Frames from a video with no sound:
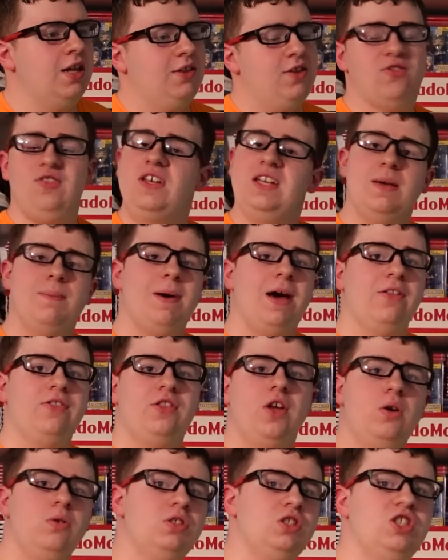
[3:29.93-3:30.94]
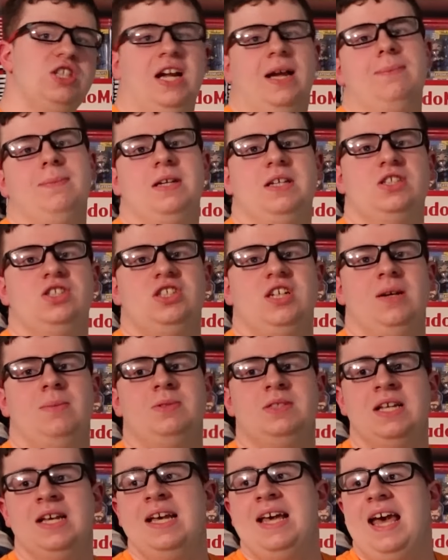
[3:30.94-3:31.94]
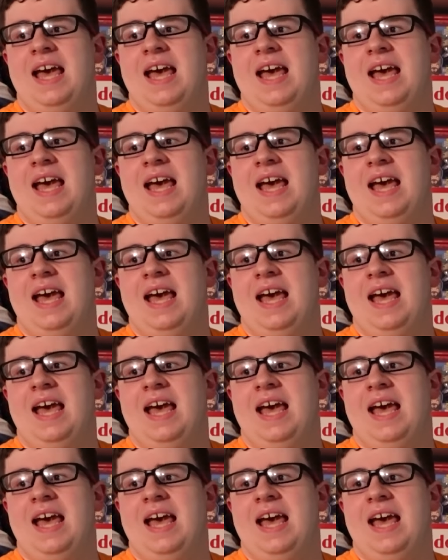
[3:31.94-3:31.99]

The thing about those championships